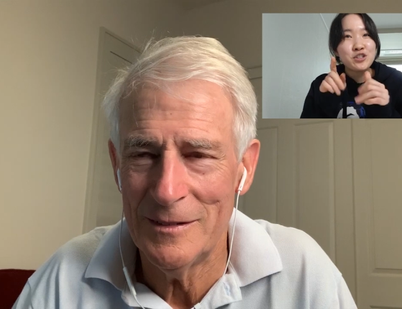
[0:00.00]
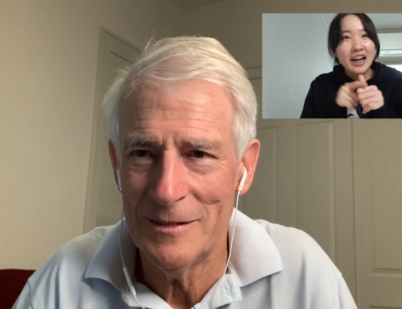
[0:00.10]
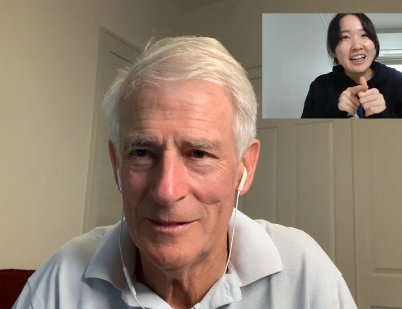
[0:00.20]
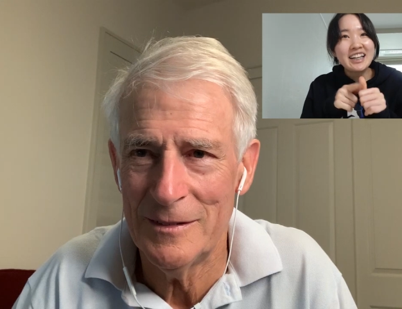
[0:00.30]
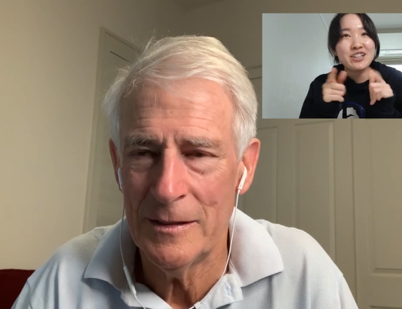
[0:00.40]

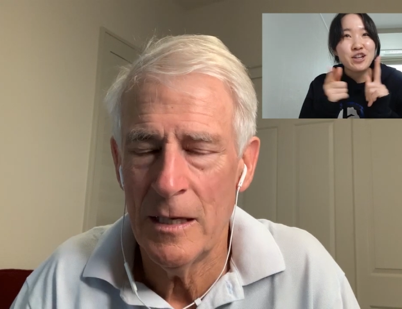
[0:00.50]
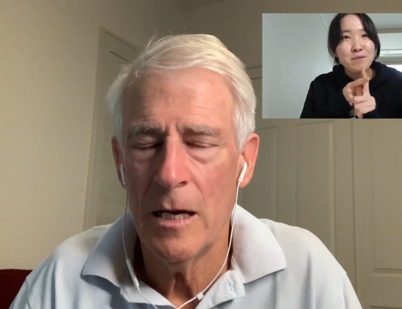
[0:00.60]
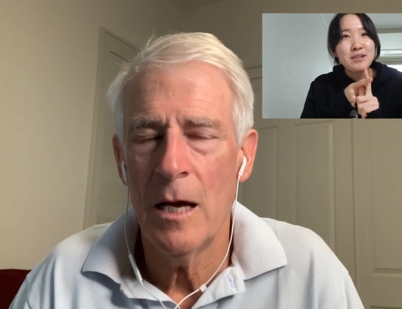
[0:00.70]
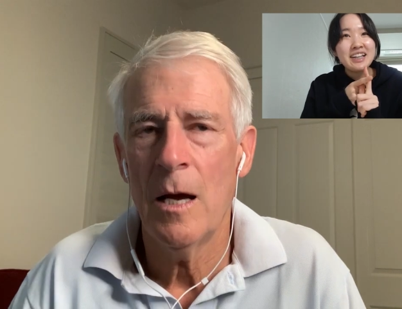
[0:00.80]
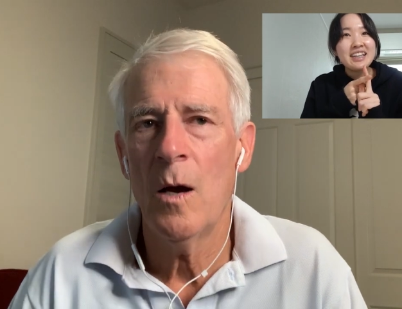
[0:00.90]
Speaker 1: Chinese,
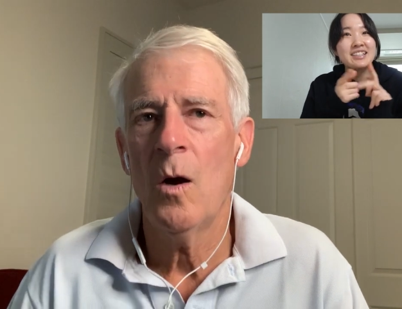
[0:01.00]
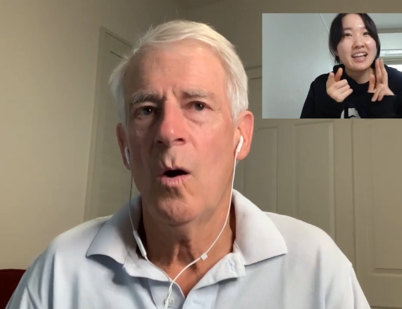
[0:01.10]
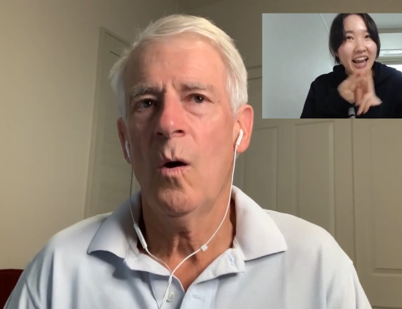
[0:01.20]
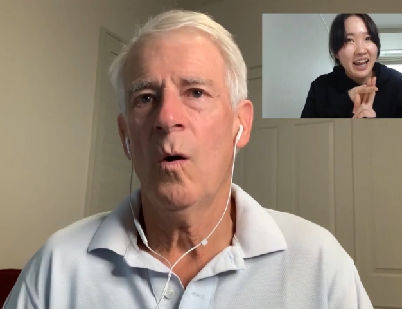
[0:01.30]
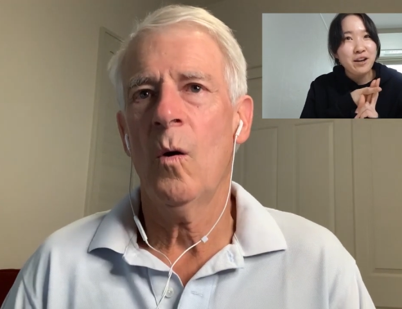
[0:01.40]
Japanese,
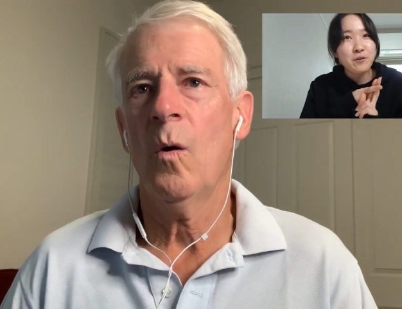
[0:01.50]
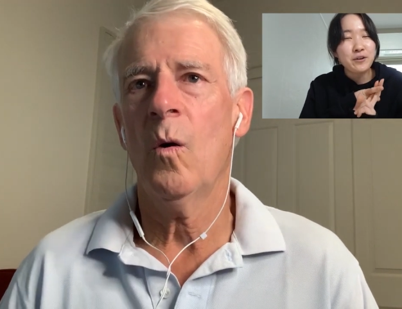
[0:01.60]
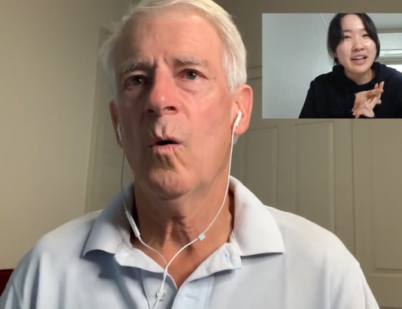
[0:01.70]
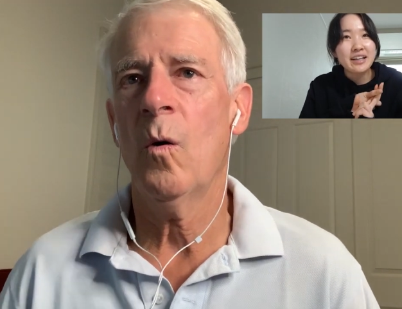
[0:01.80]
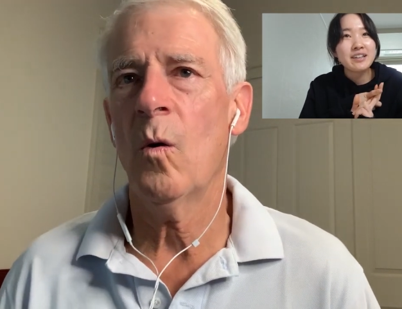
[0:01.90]
and
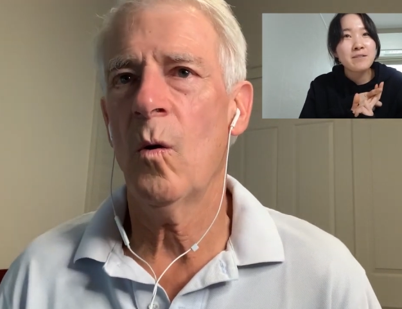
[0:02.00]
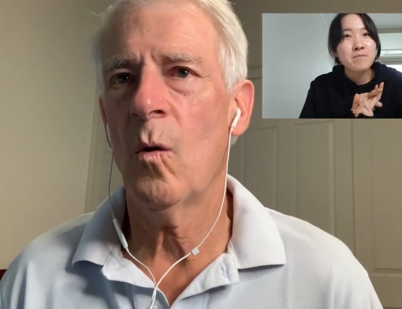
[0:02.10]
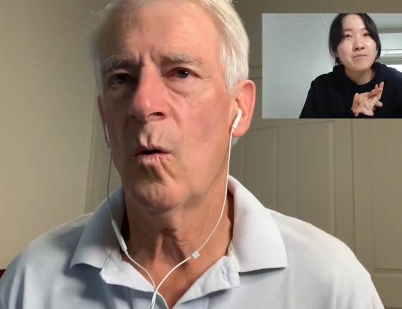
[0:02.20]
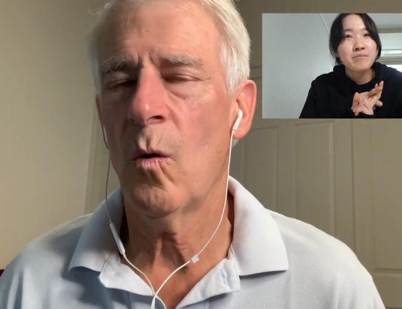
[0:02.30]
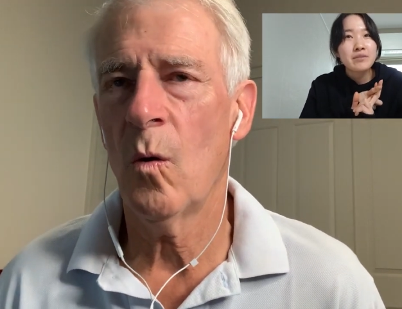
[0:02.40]
Korean,
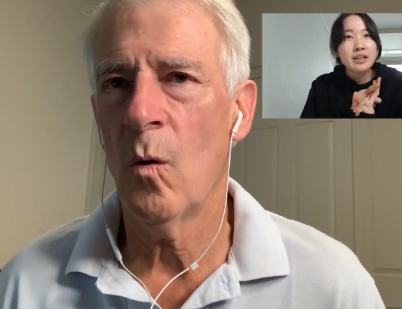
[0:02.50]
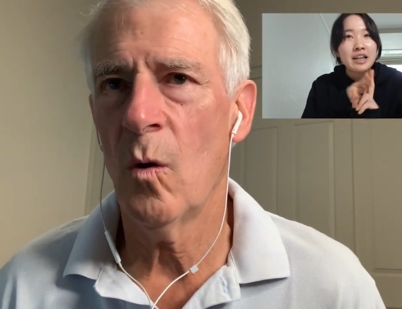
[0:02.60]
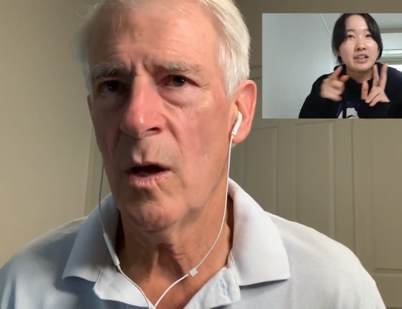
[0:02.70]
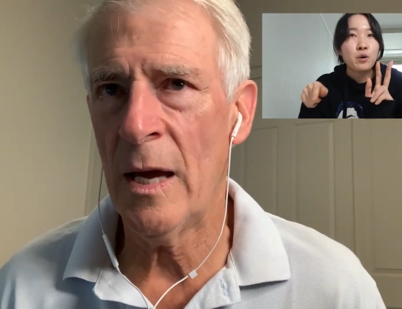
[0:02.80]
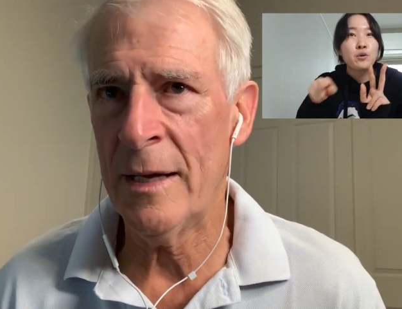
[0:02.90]

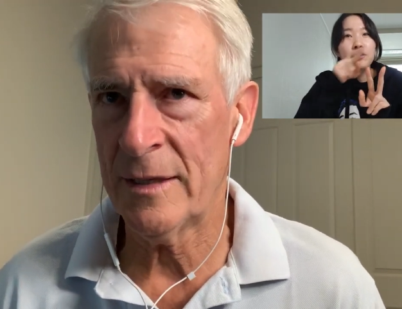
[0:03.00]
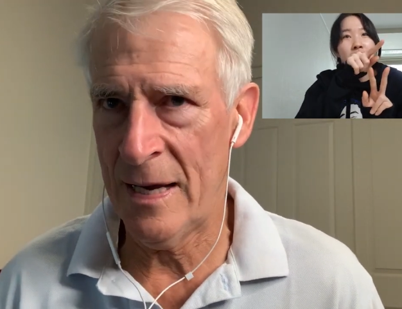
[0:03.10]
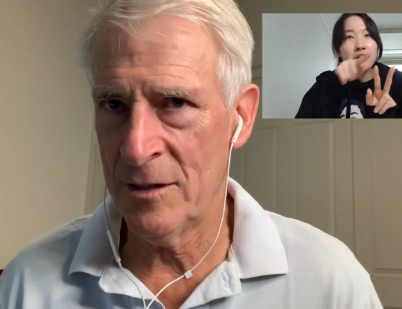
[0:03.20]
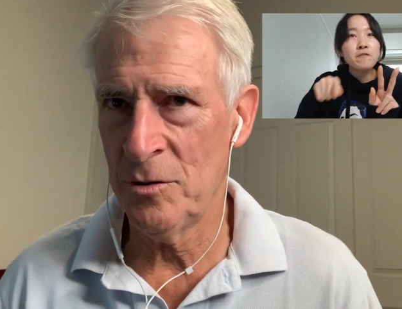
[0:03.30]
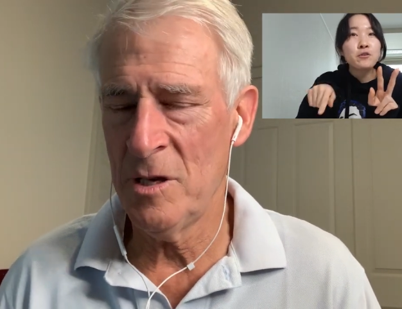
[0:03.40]
in
Speaker 2: the order
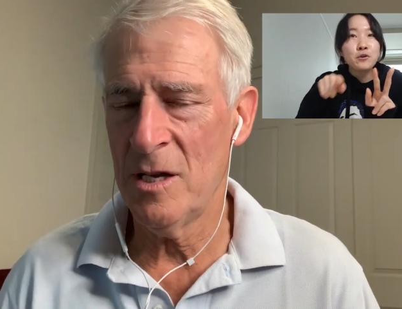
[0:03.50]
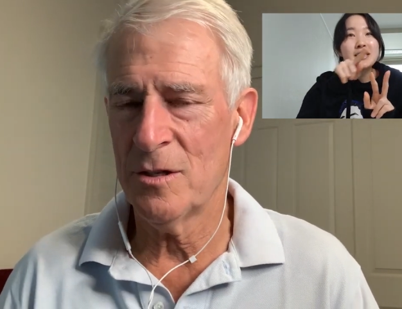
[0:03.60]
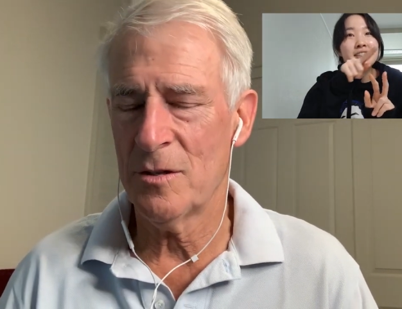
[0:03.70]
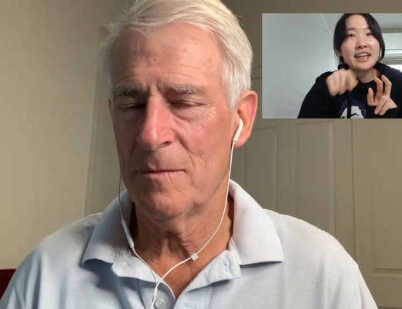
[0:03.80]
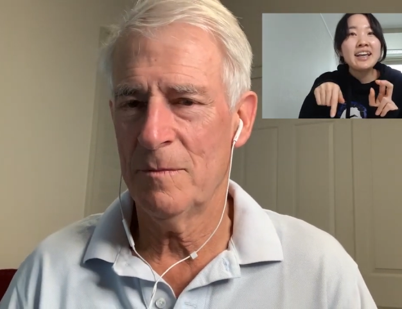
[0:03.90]
of
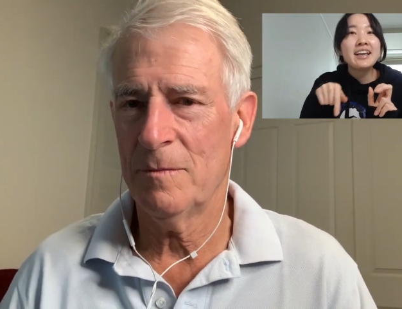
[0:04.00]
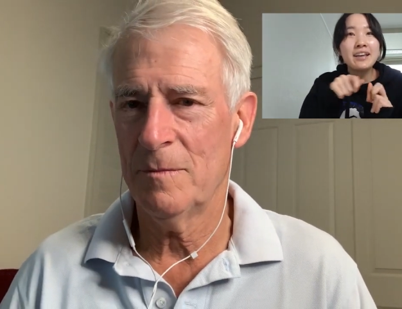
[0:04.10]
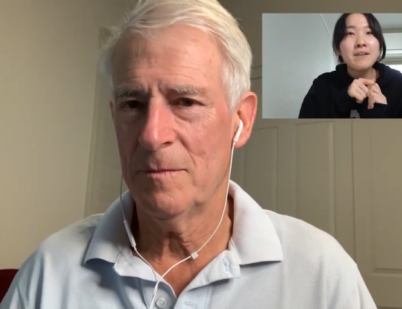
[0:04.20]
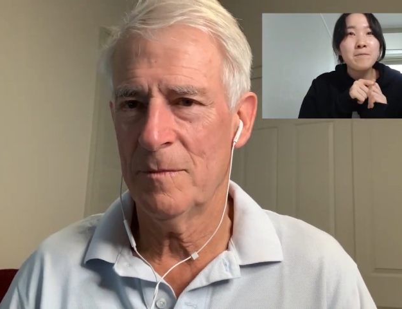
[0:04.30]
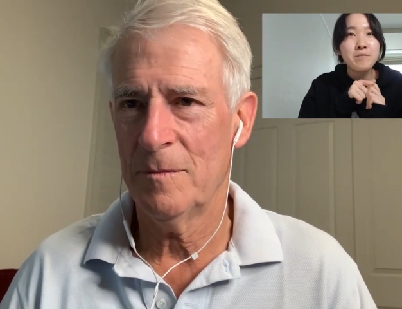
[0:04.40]
fluency?
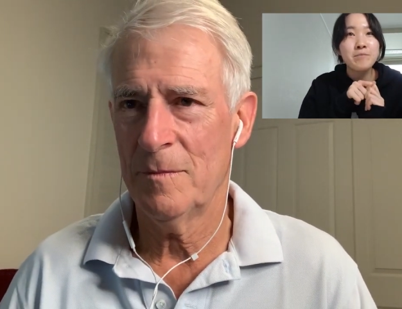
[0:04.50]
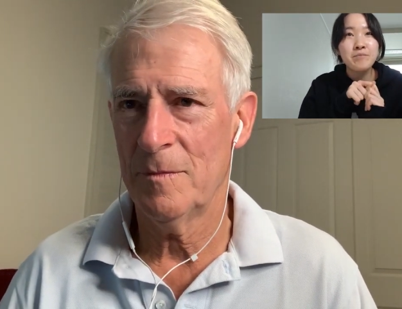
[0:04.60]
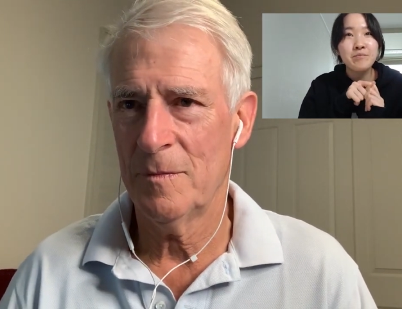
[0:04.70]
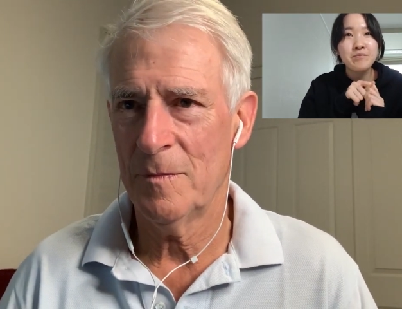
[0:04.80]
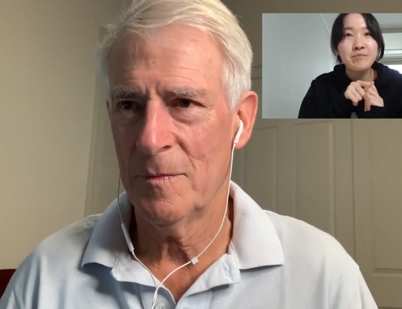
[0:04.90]

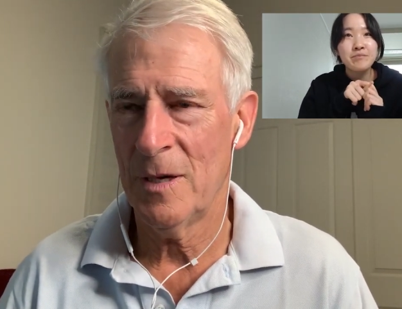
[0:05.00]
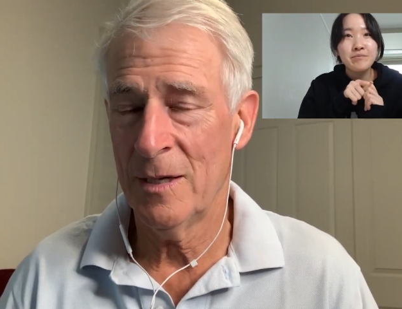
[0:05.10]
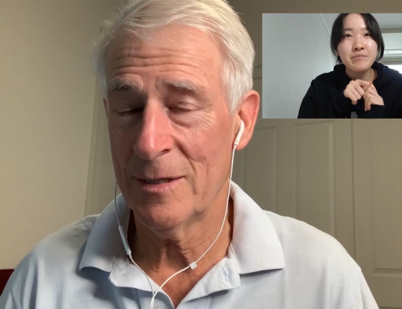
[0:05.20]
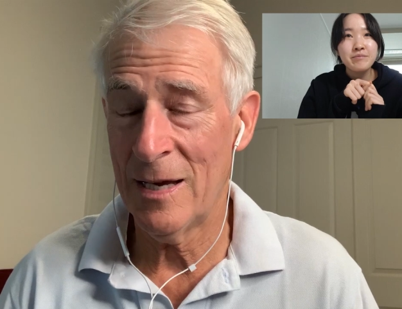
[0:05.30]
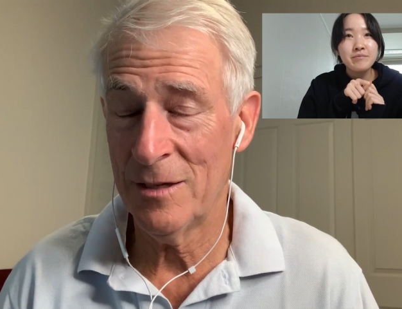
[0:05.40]

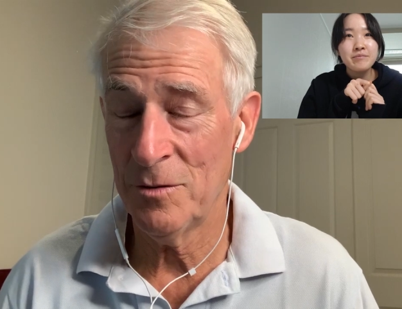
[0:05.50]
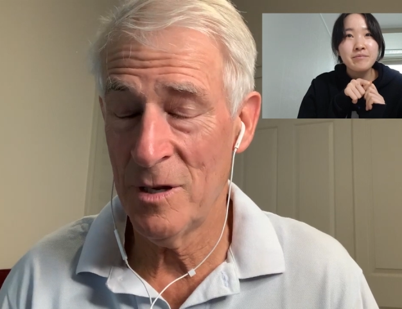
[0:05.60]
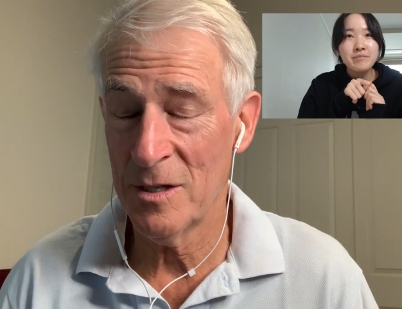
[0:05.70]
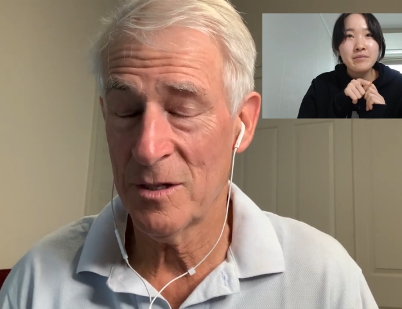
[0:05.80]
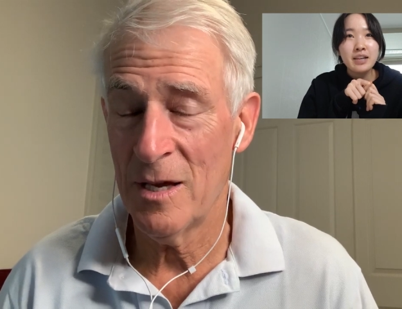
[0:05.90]
And
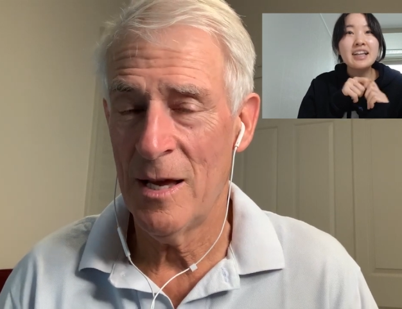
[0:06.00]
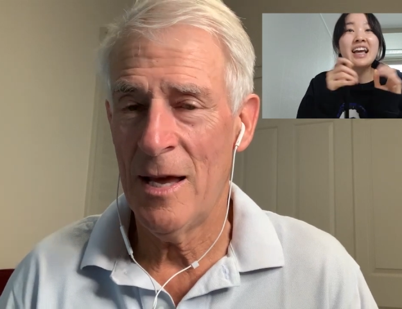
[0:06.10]
Cantonese,